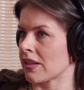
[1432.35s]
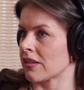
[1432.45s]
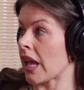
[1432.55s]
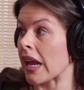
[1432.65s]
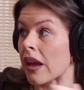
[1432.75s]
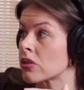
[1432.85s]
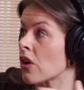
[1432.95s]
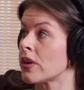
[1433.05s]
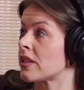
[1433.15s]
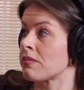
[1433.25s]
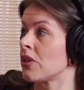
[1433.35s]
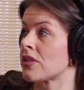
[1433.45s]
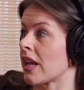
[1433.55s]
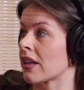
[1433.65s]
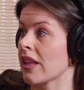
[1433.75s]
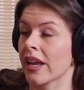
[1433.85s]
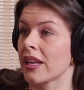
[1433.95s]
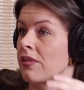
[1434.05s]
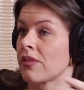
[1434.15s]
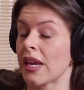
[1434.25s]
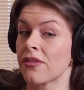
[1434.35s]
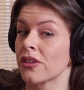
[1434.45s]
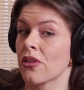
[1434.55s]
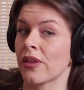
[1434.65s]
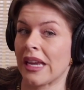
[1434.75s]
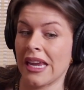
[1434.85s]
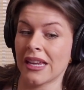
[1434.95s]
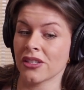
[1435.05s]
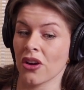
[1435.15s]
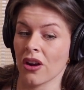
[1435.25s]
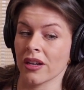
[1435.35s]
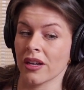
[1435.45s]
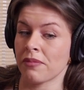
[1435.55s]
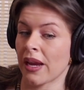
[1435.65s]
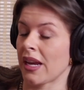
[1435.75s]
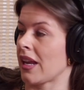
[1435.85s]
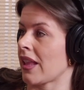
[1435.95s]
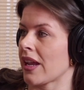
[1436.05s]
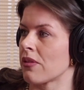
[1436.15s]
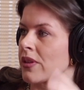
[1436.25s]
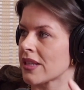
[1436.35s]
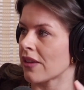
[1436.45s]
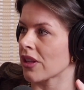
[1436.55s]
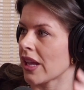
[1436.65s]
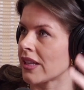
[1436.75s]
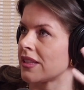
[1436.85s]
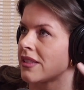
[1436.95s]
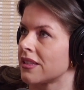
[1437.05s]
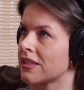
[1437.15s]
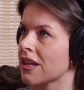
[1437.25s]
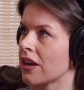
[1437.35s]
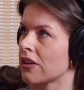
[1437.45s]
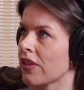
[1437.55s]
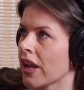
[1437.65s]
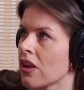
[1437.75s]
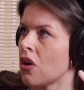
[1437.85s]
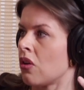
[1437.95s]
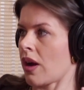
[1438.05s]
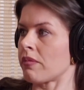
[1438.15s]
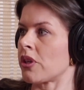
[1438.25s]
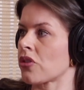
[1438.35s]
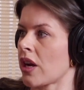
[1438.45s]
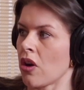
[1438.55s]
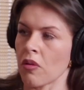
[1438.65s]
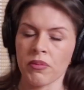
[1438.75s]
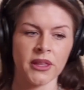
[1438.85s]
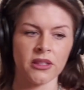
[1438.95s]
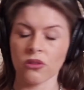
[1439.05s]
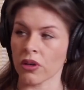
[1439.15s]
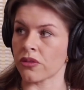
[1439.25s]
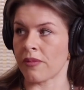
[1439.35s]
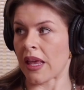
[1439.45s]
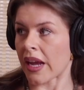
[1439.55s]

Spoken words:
Like it was always music. Like, and then even going into art and painting, like it was never like this desire of like, well, I'm going to try to open these doors for me.